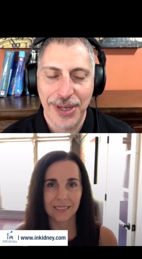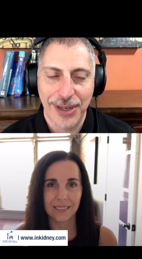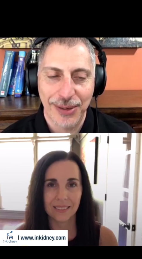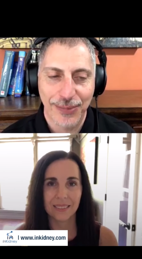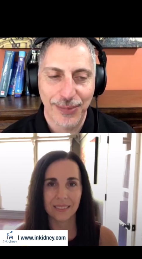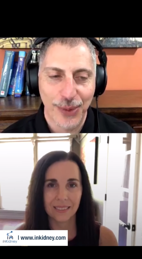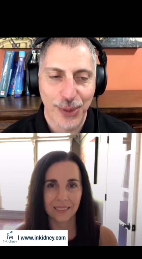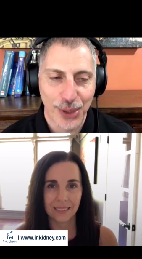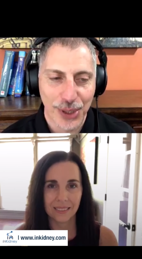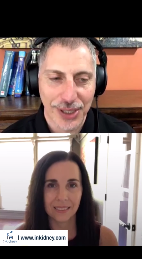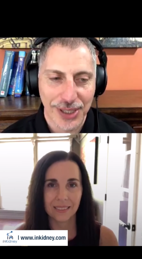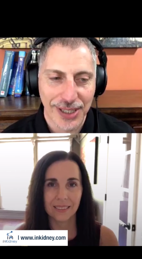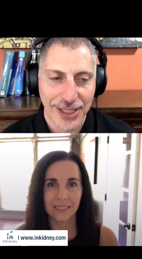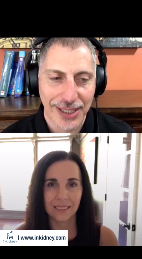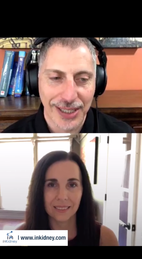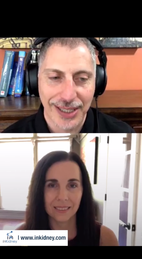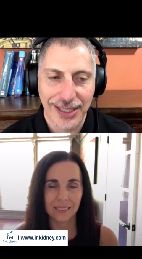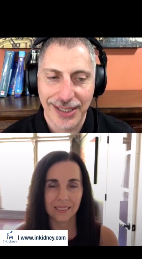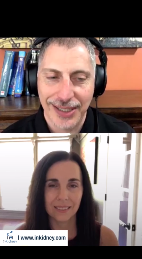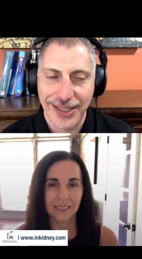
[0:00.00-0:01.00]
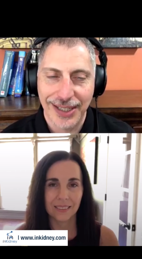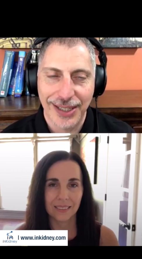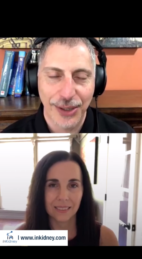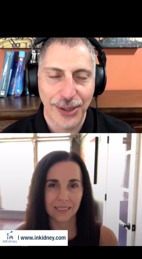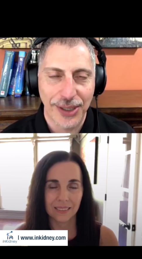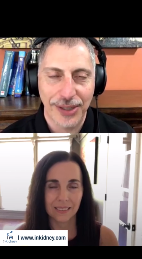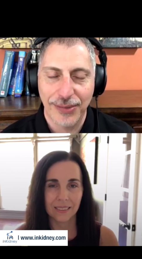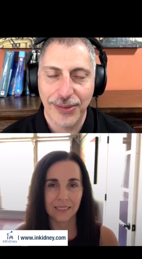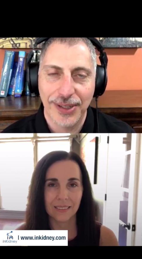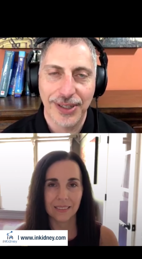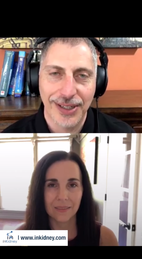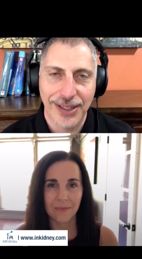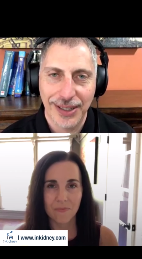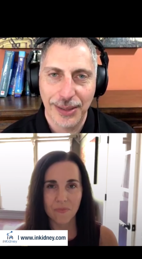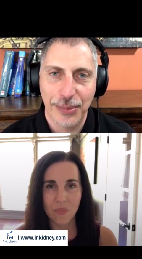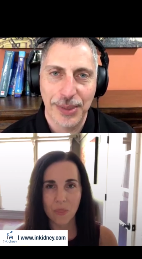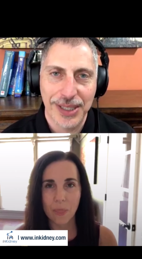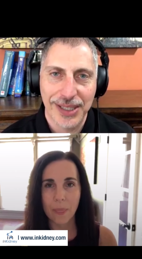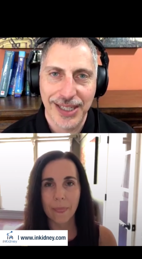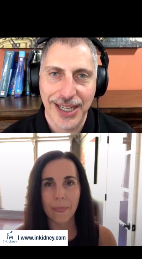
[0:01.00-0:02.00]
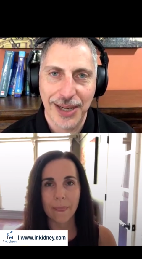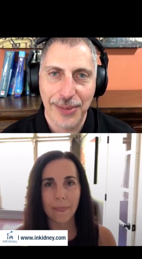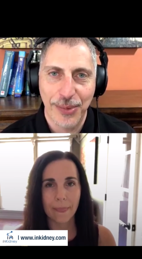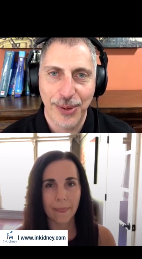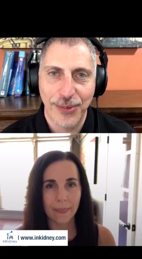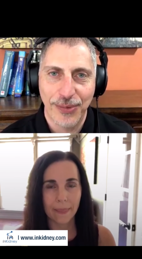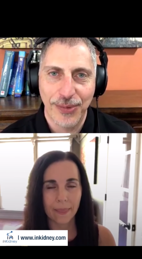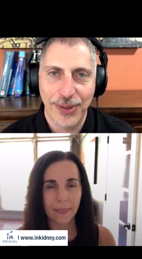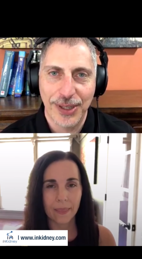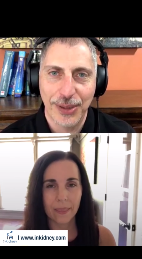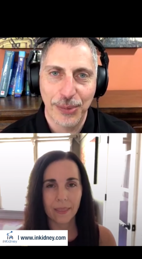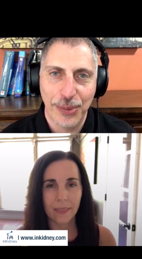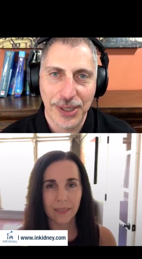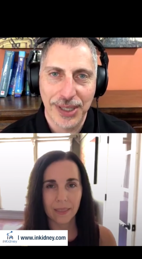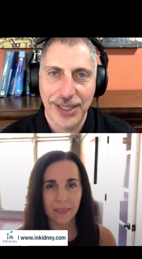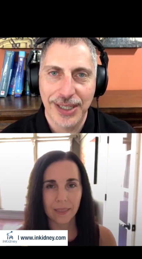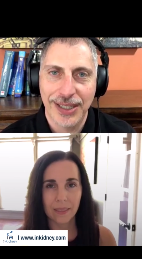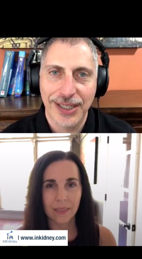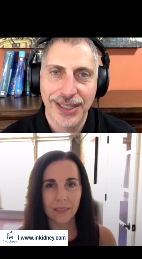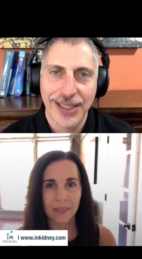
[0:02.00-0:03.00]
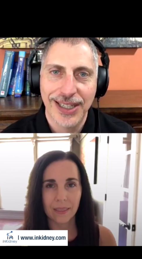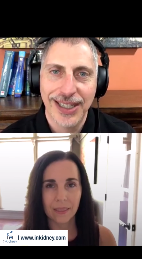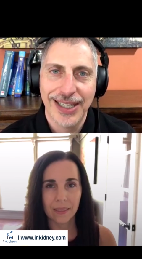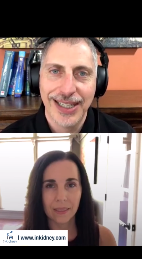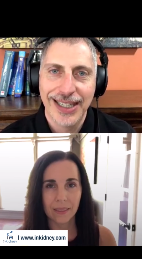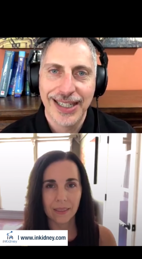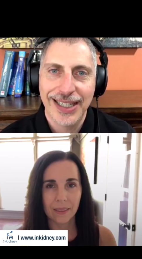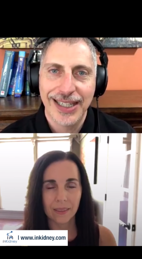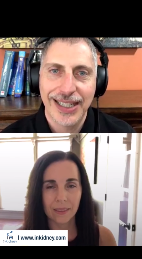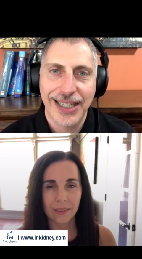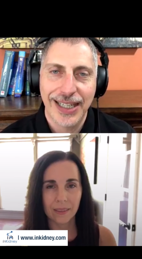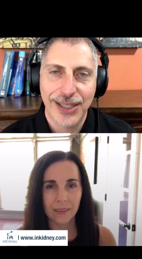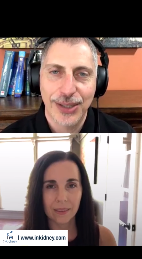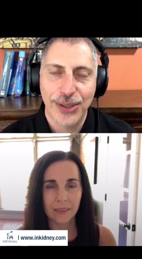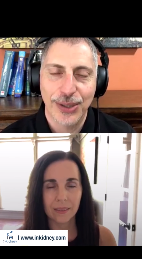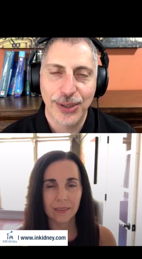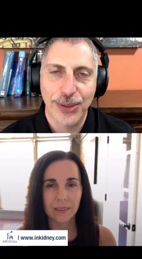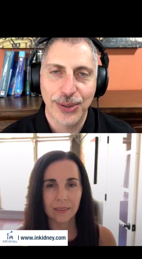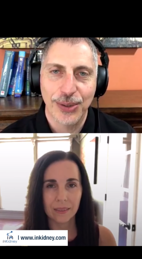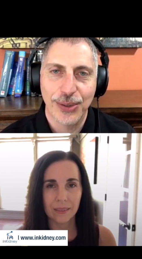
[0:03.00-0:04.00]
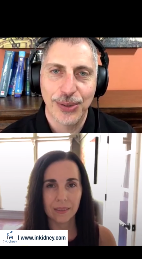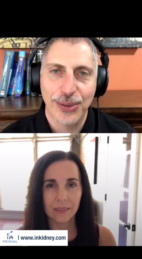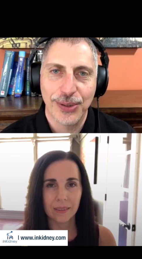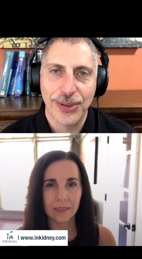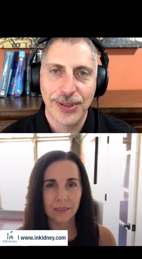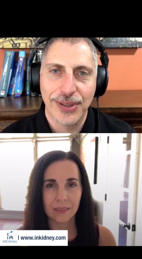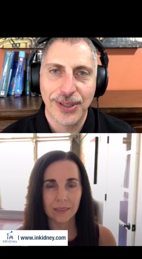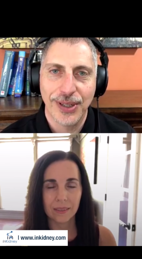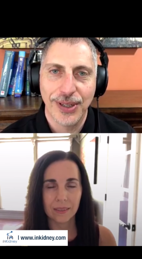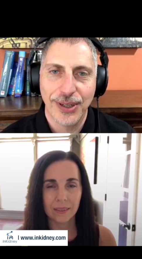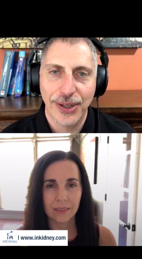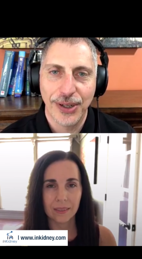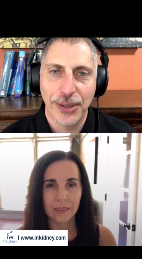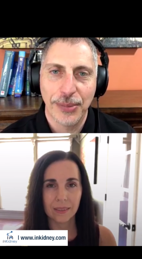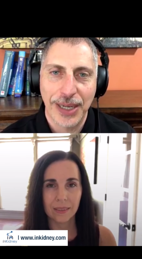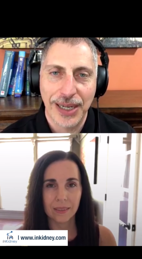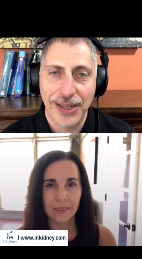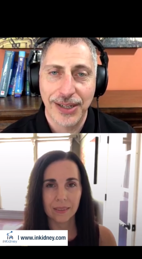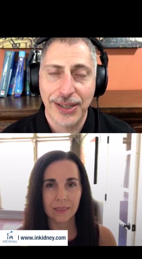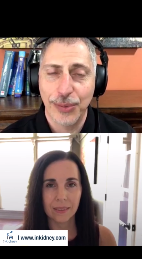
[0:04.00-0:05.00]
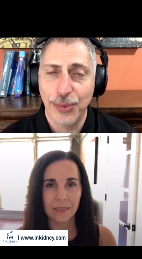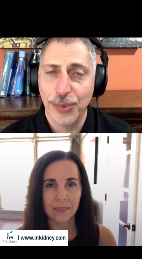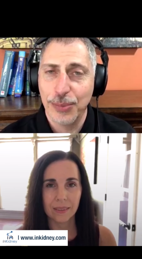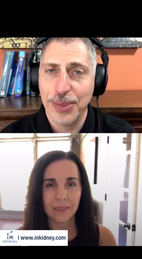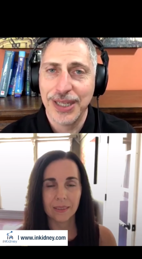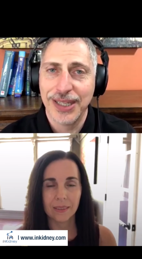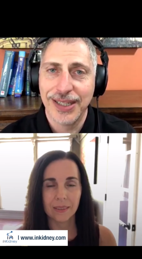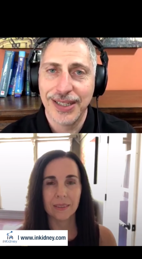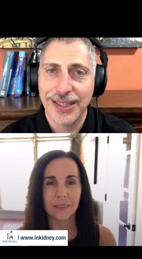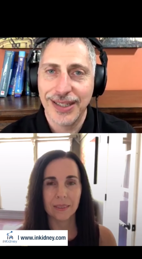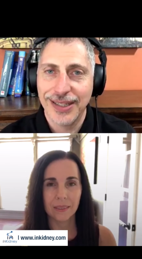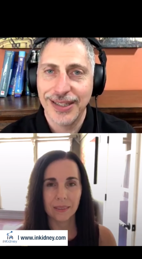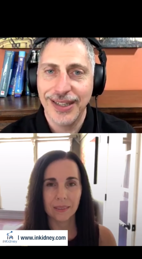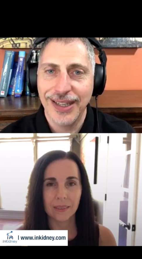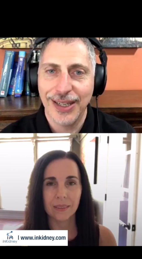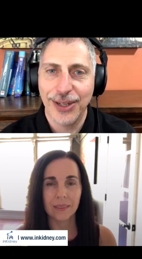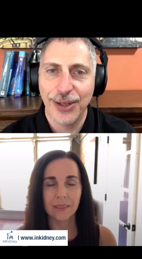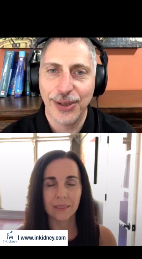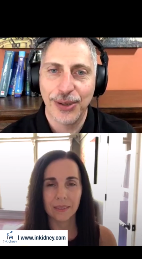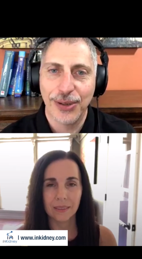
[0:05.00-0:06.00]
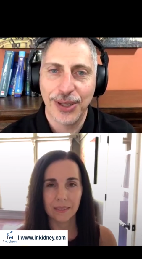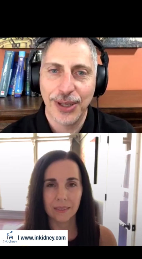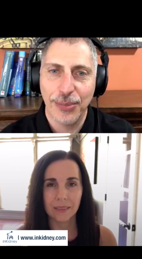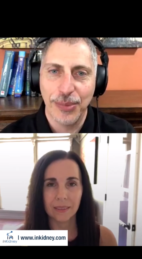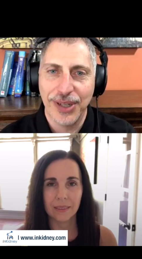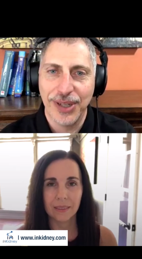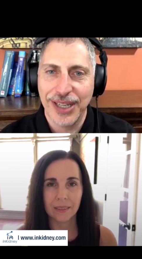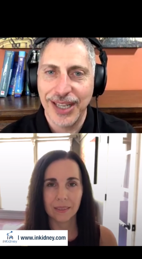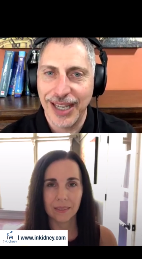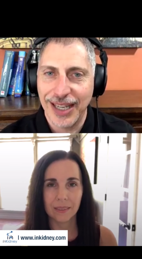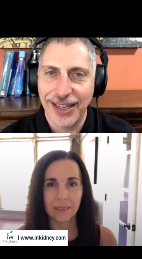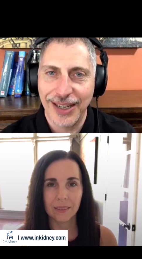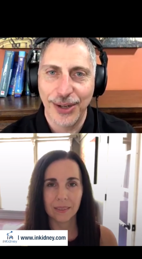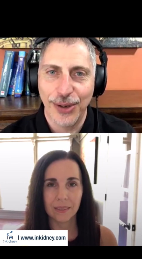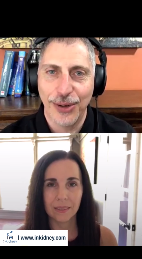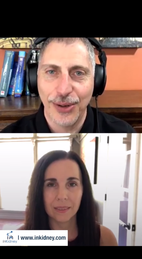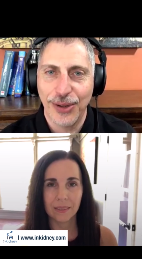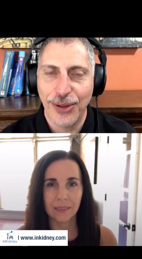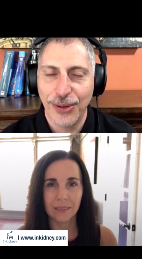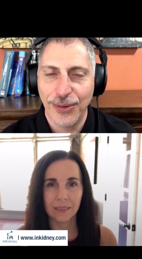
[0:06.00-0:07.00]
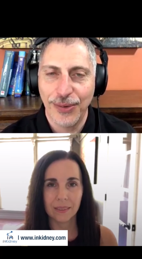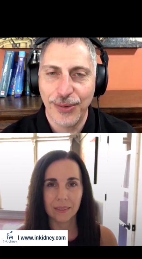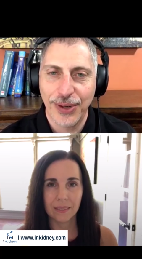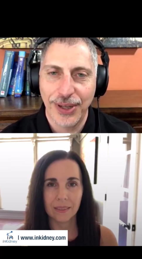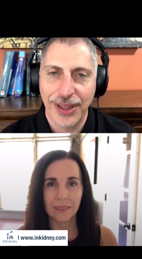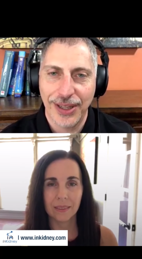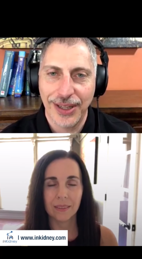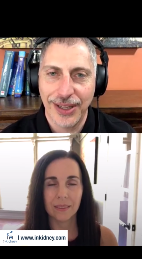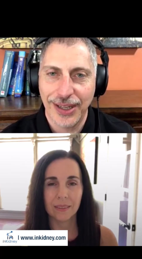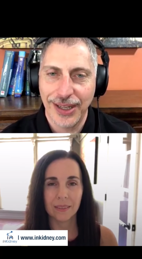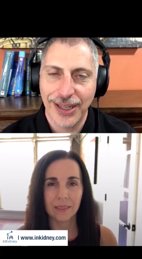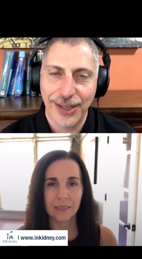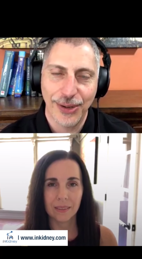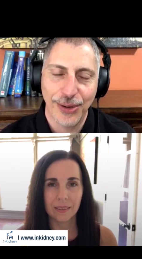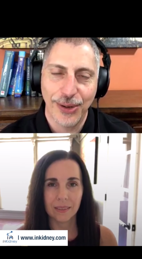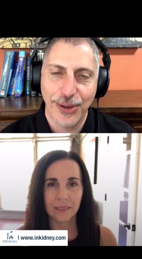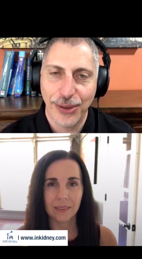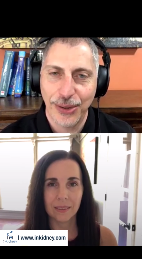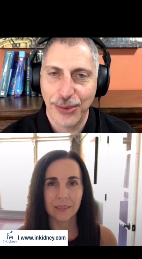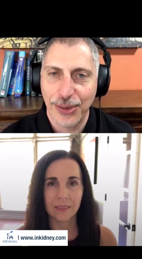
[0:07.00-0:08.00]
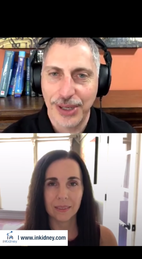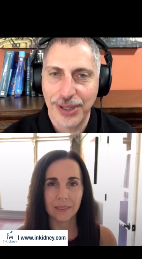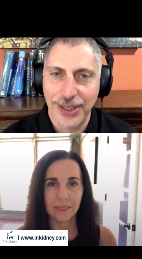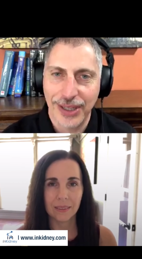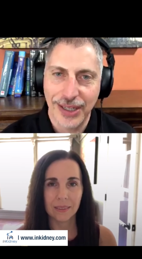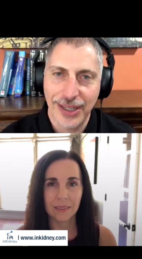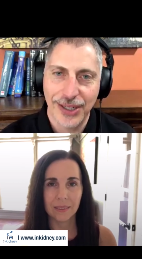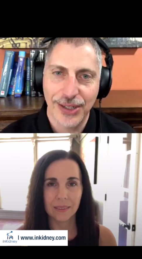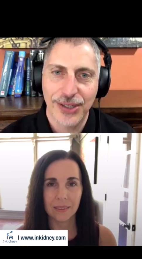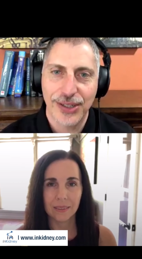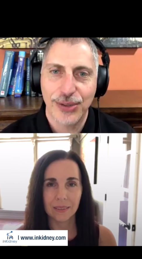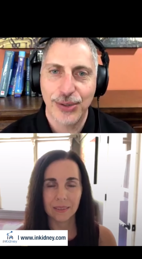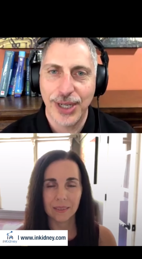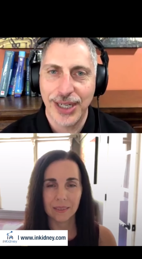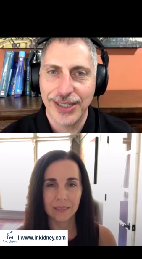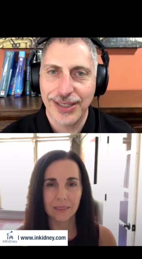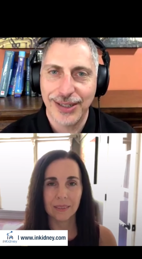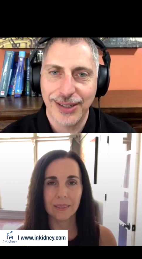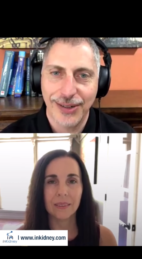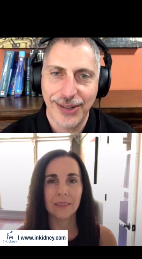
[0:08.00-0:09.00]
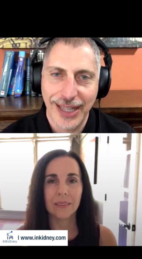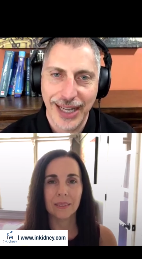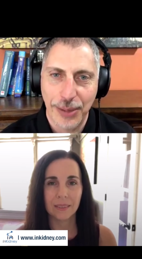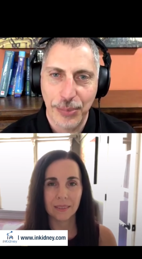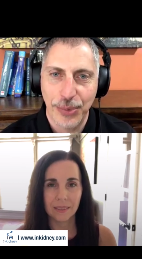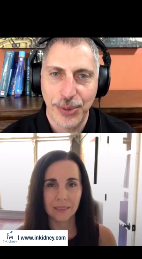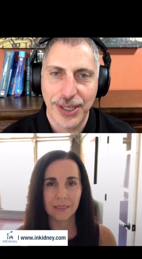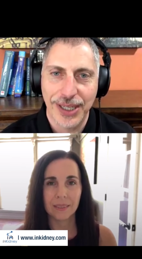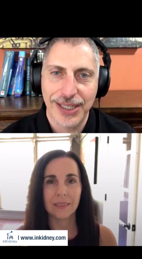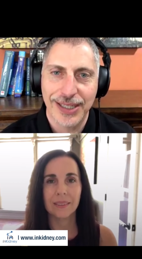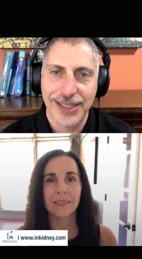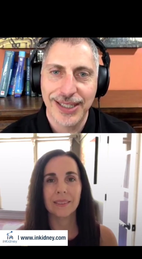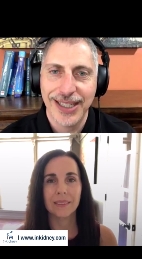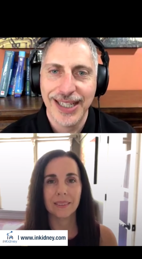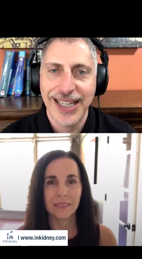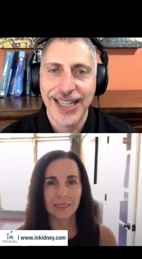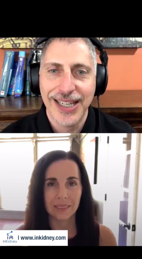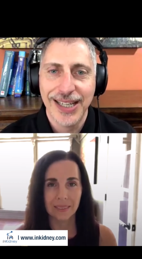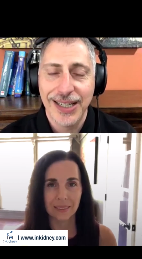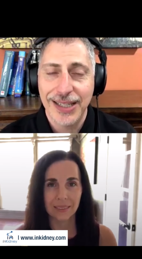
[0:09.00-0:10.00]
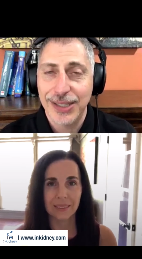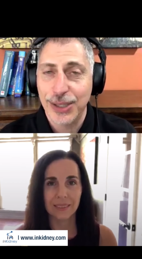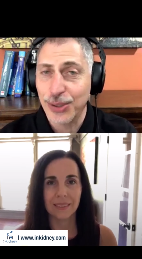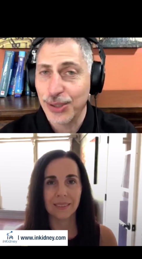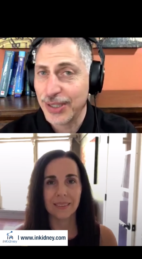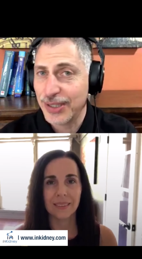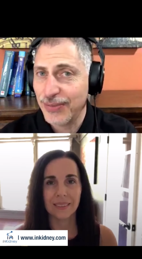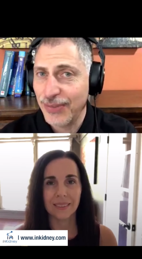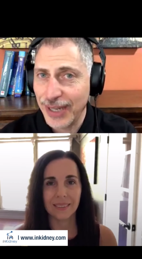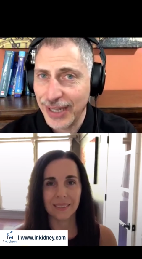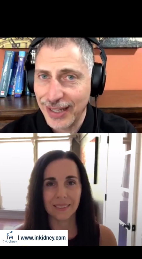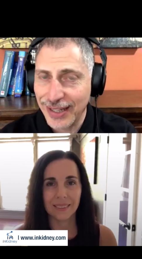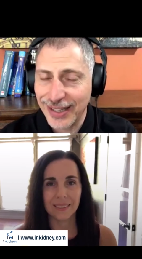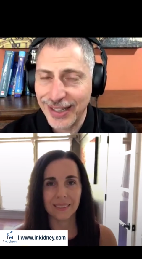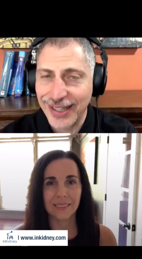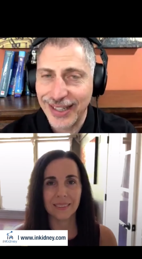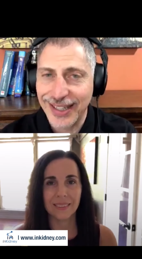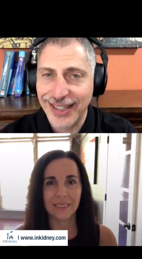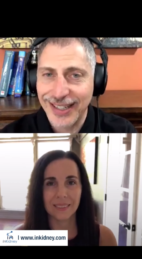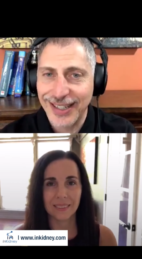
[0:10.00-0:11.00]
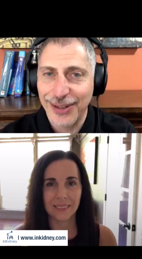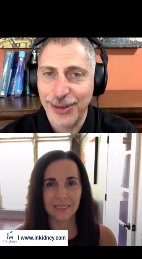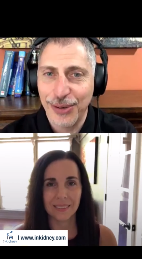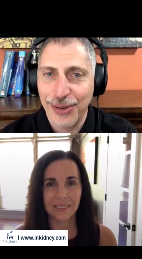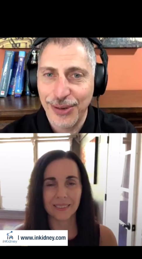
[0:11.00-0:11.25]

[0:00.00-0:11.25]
Speaker 1: And unfortunately, you know, even a little bit time, hopefully we can get to, to learn about it. And we've been, you know, communicating all over, you know, all throughout the years trying to collaborate. So it's finally,